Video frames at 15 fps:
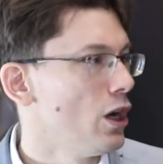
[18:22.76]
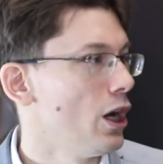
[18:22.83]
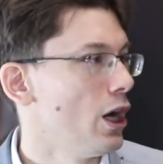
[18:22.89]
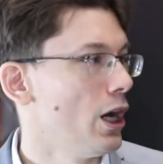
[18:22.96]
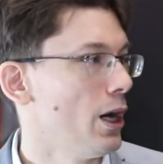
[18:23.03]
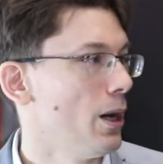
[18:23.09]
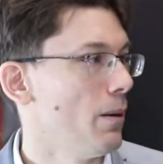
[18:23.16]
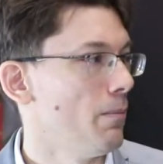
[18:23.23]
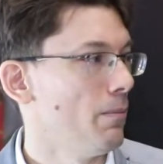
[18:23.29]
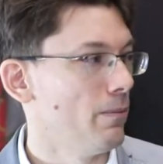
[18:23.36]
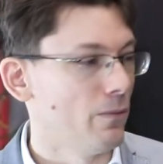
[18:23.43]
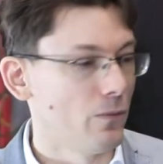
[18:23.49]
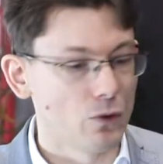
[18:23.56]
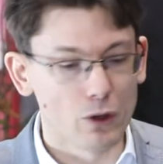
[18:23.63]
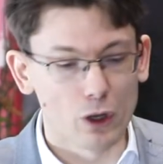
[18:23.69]

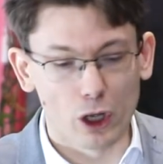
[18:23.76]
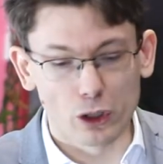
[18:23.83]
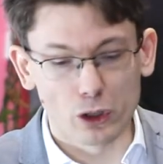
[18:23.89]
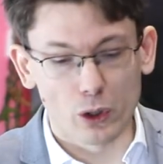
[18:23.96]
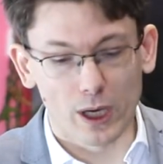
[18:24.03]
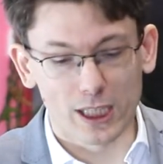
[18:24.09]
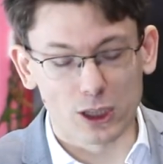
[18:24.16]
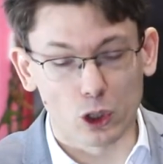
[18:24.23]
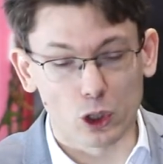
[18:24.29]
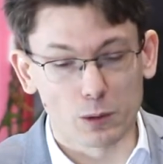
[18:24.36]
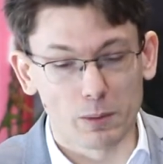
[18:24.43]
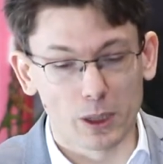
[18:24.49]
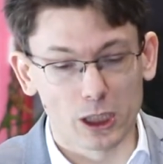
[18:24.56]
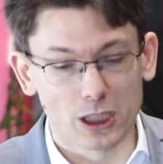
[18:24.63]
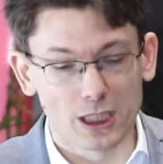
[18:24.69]
Your
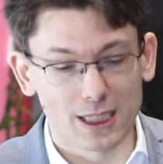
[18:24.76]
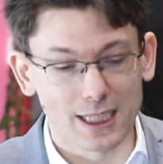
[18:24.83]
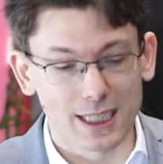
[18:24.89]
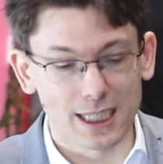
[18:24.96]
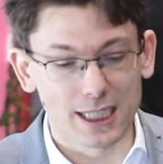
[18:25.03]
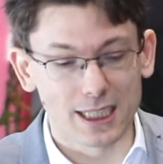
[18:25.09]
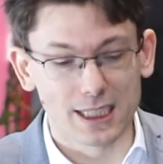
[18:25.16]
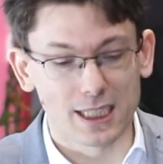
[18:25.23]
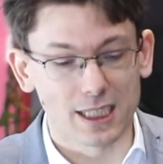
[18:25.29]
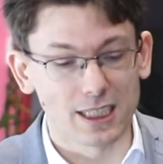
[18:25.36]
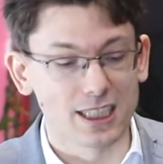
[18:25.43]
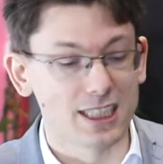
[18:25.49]
assortment is